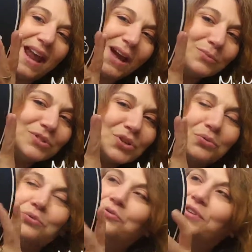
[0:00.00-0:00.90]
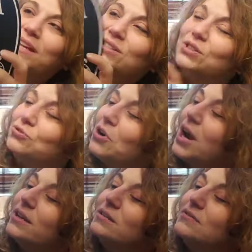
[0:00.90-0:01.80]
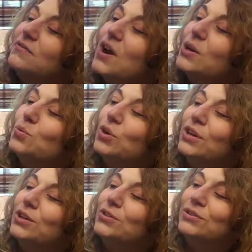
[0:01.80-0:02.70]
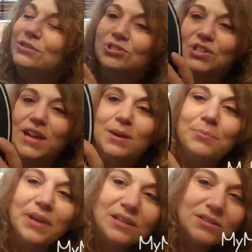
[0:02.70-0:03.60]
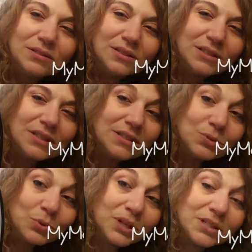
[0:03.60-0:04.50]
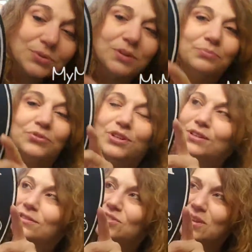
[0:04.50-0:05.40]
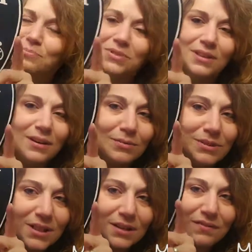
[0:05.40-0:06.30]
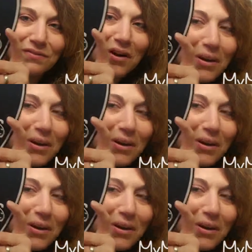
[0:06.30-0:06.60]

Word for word: And I was going crazy trying to find one in good shape. As you see, this one is in pretty good shape. And then I was like,